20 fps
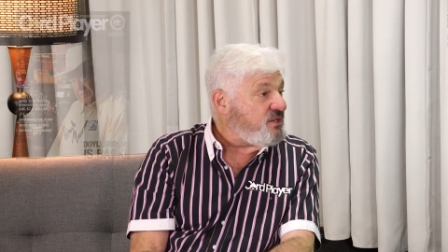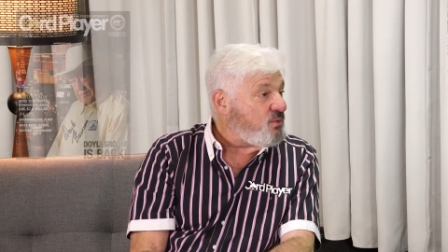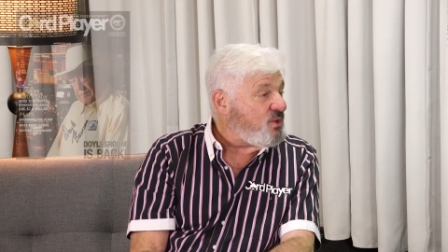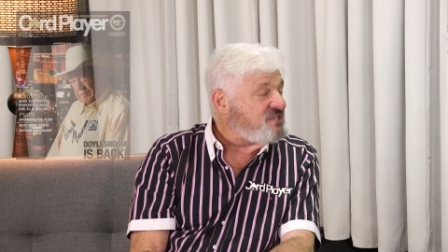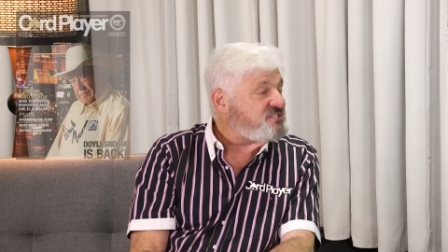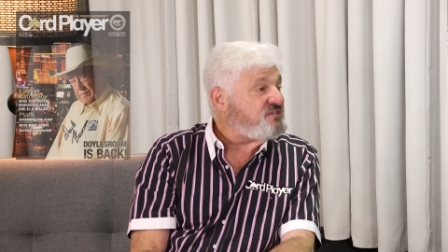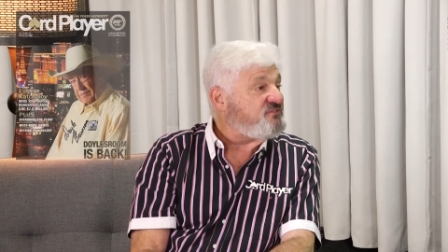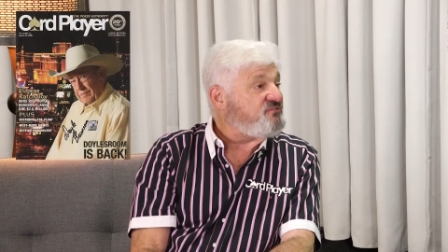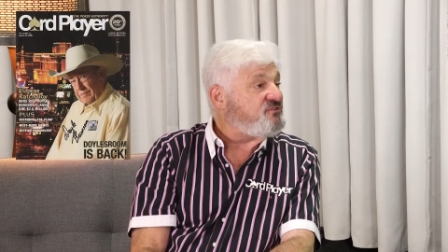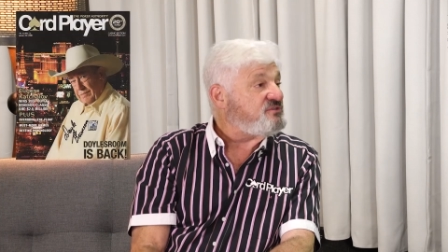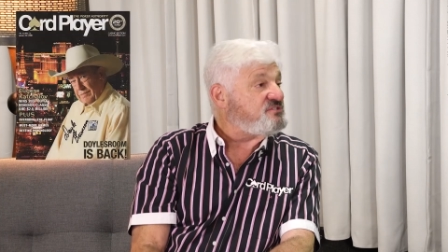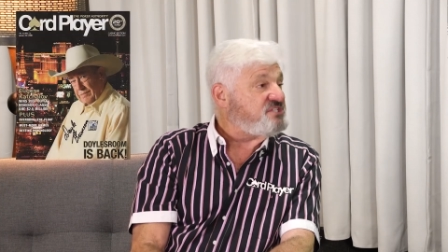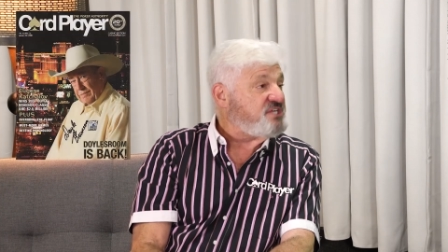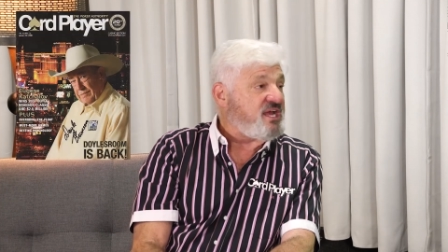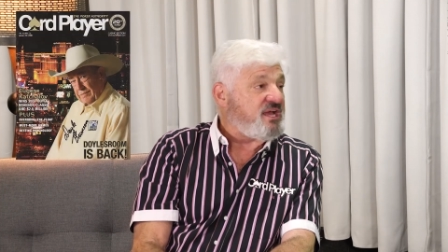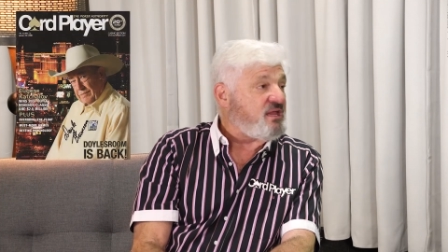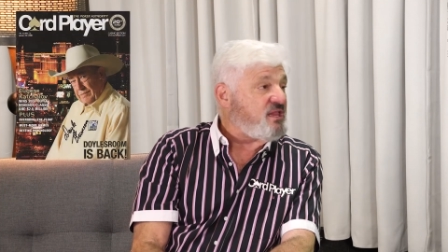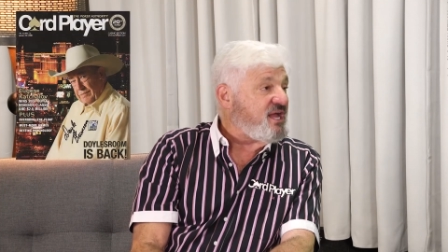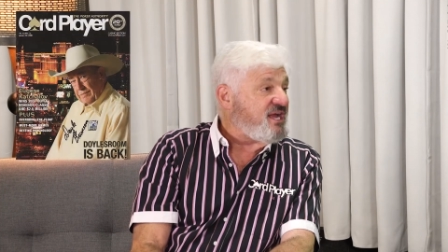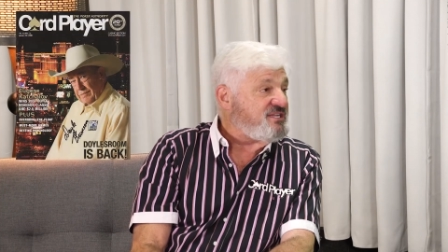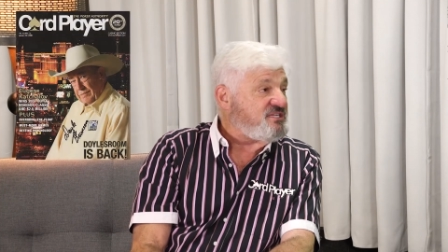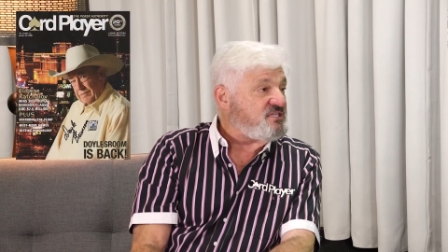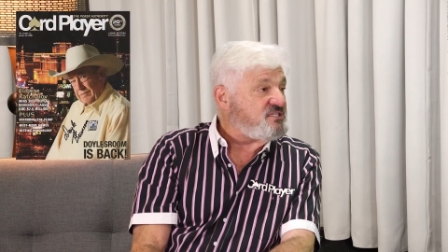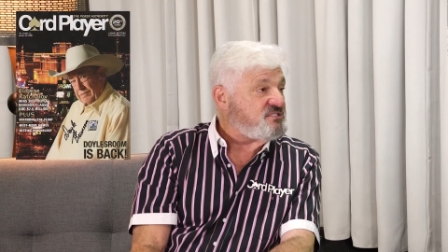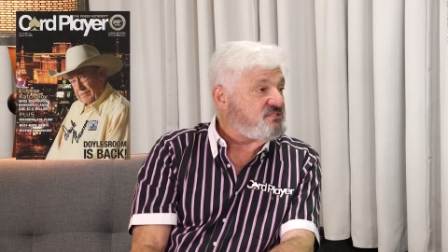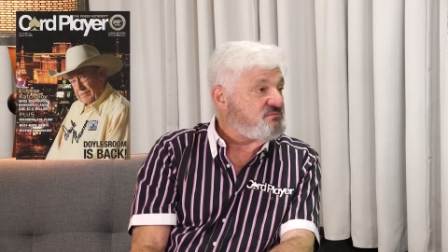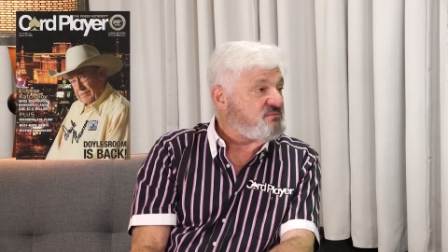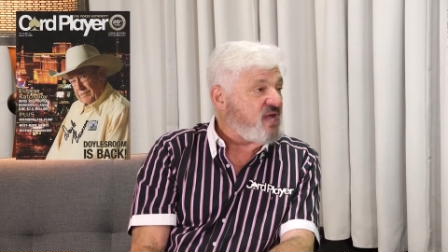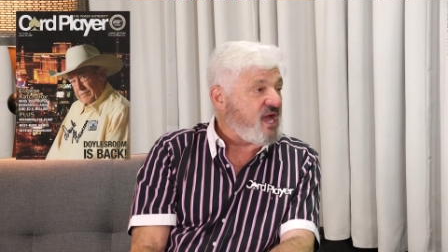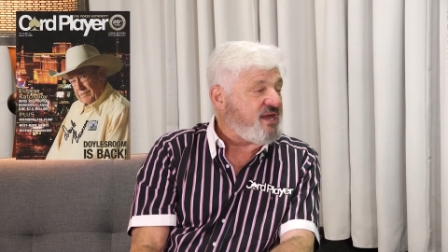It wasn't for sale. I
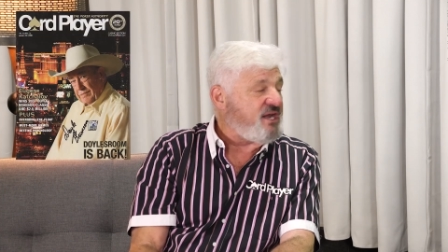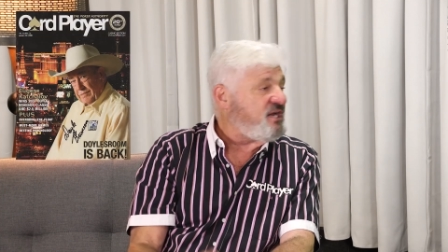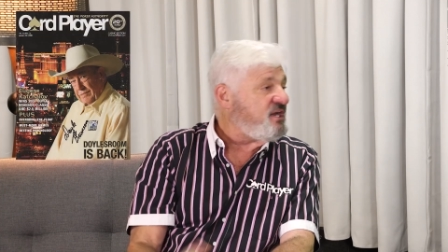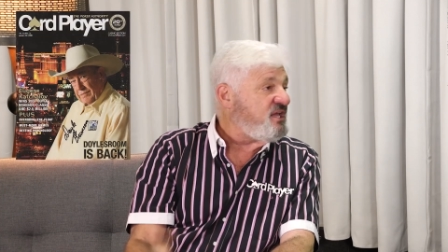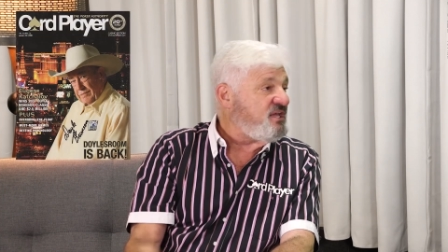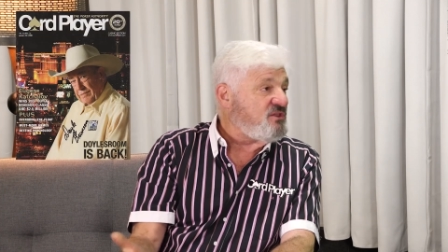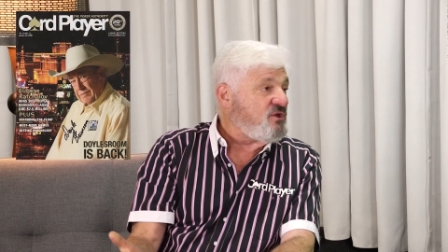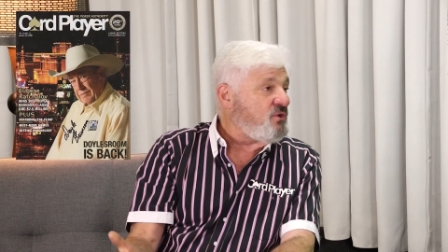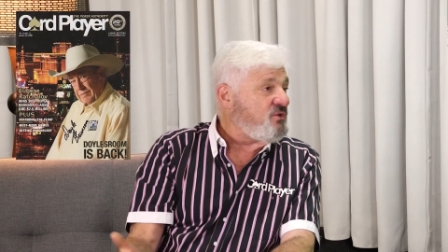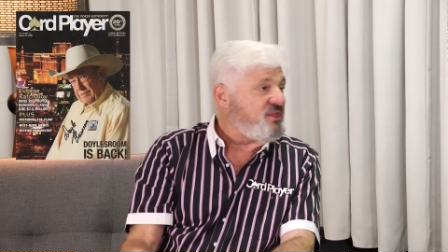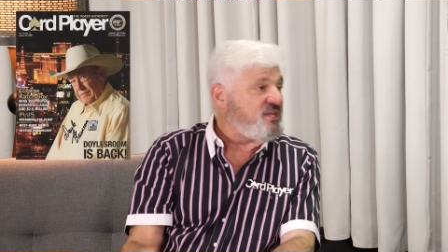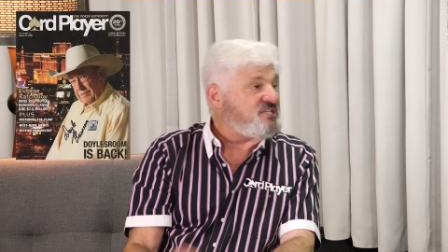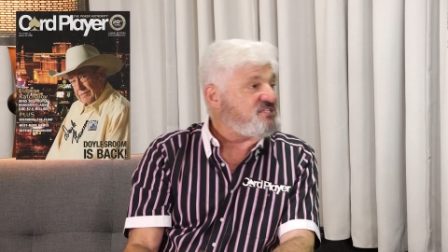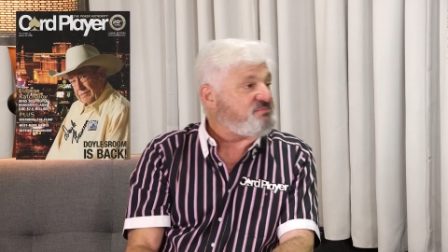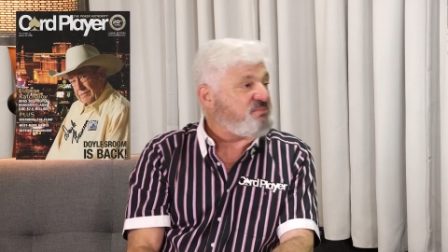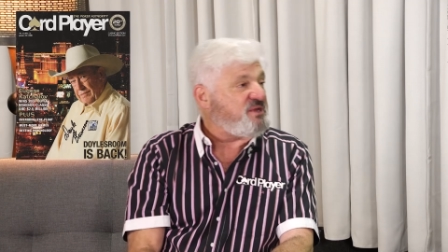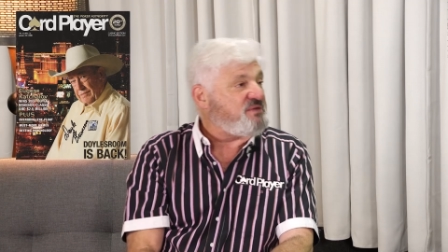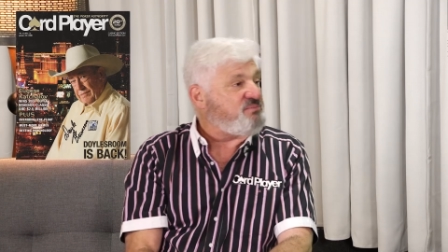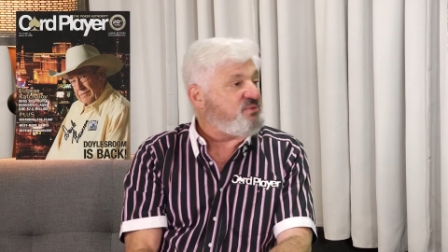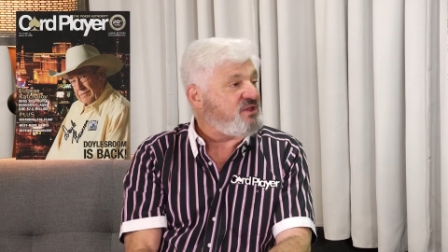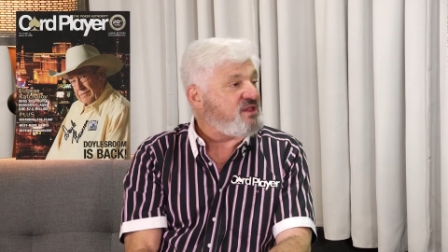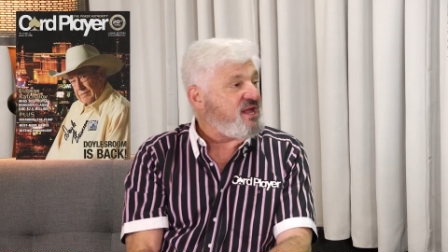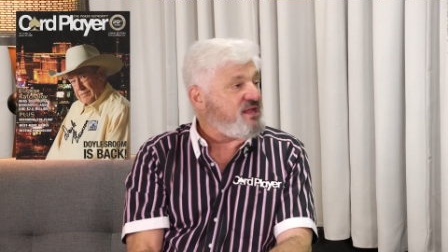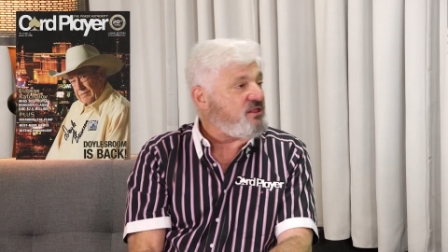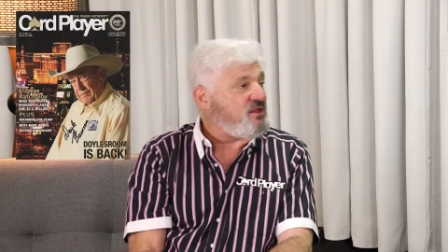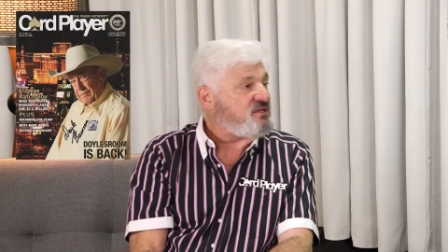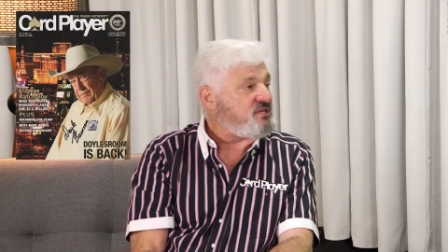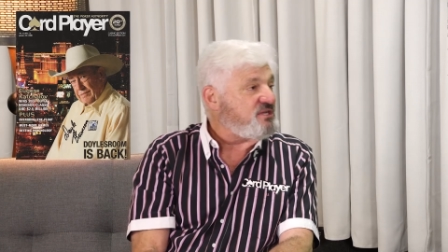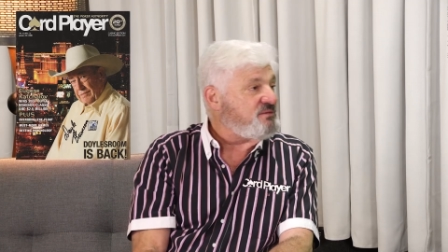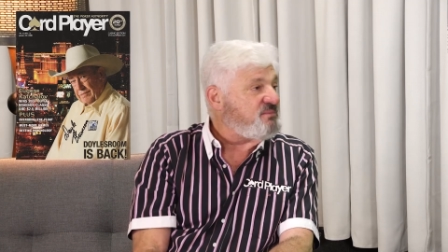didn't even know these people. I
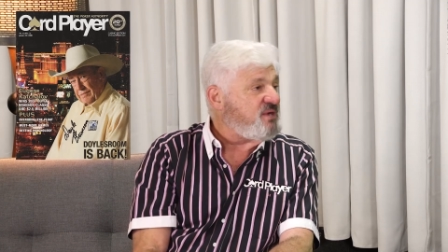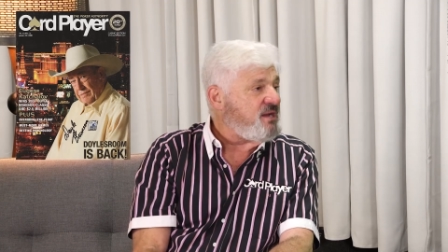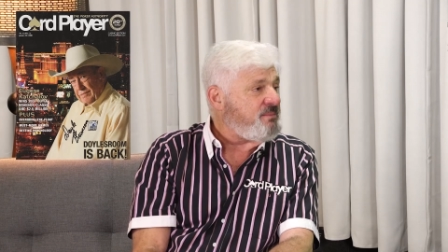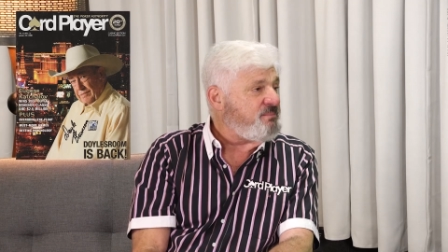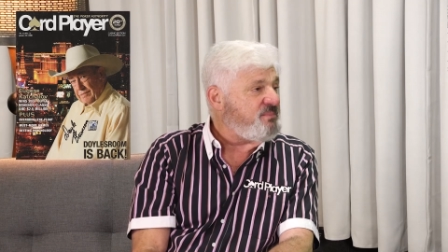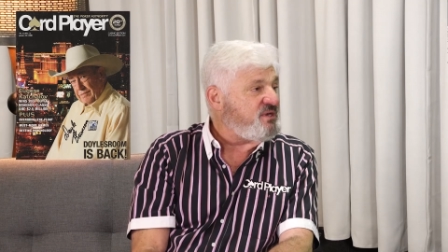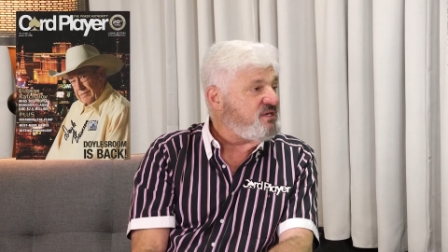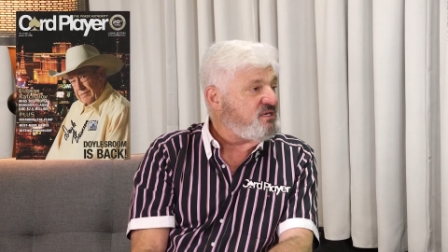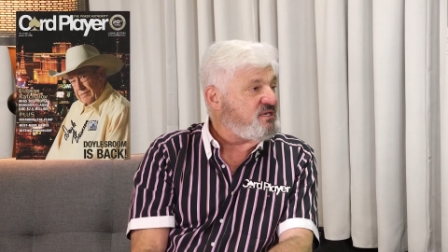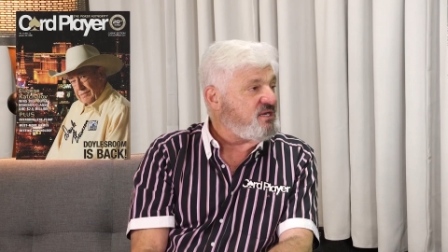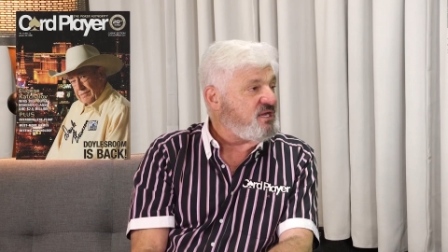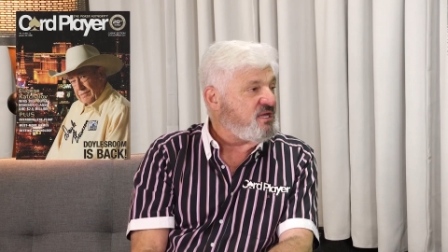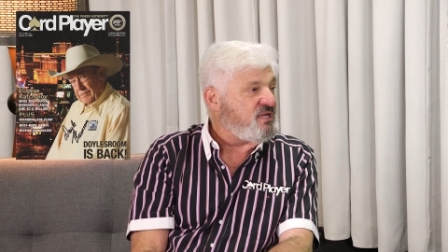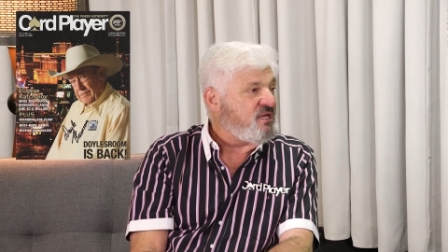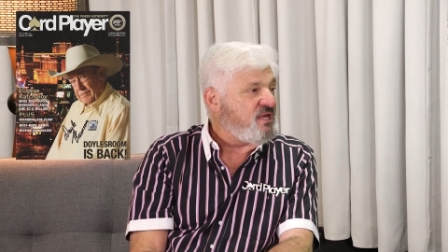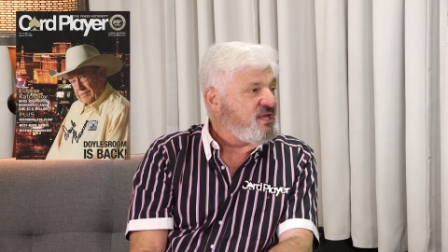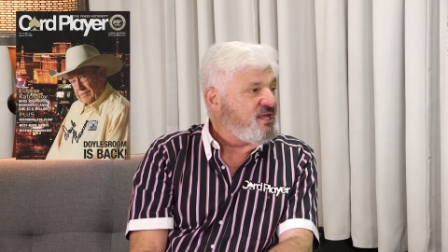looked them up, and